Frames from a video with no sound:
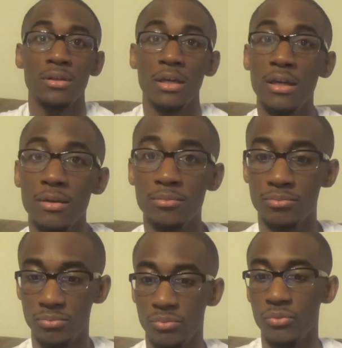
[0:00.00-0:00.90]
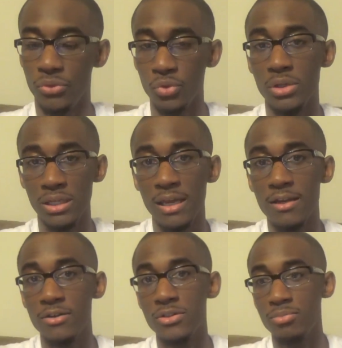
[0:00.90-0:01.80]
him through the
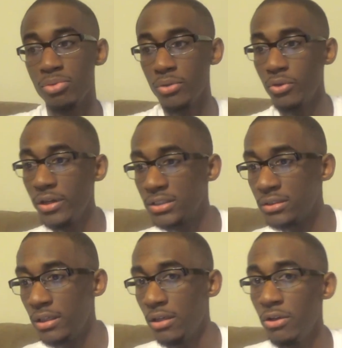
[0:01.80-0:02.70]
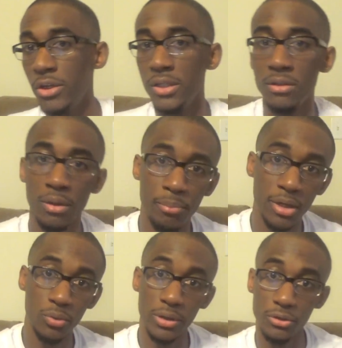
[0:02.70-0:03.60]
years progressing and learning a
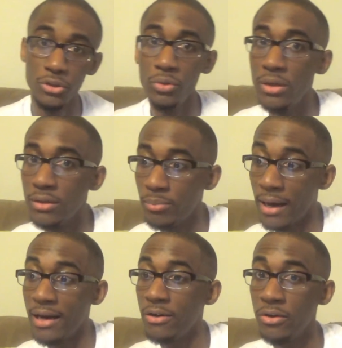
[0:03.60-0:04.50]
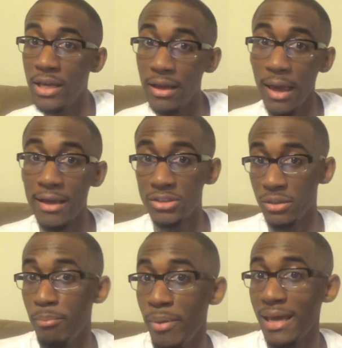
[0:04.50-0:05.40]
better way to do it, but I didn't know they
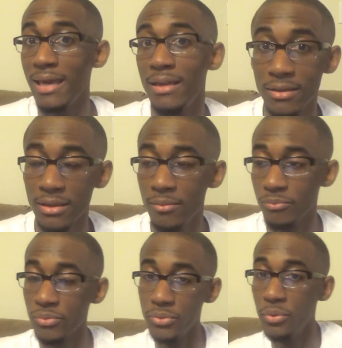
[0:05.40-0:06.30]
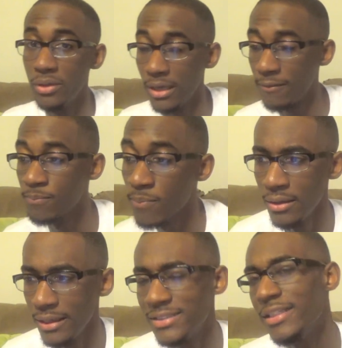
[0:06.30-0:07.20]
actually banned him from doing that.
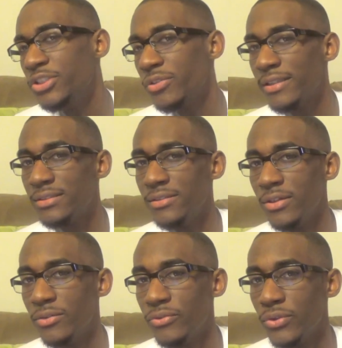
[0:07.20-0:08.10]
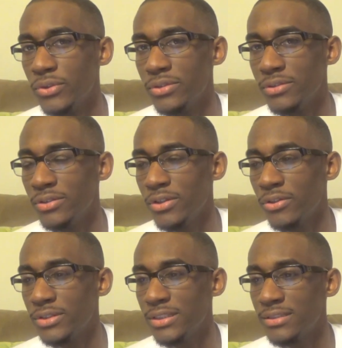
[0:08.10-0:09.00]
It's interesting though for
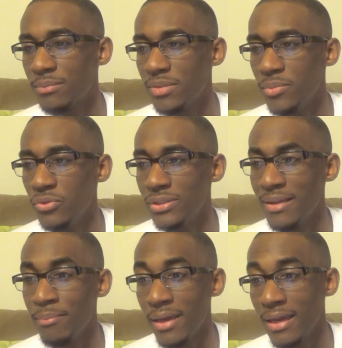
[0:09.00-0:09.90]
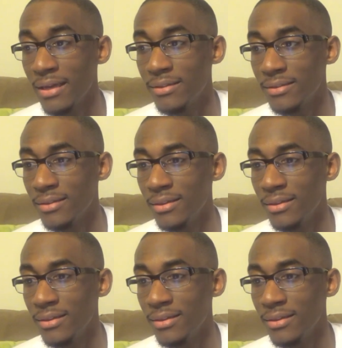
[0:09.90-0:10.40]
to see some of the moves they banned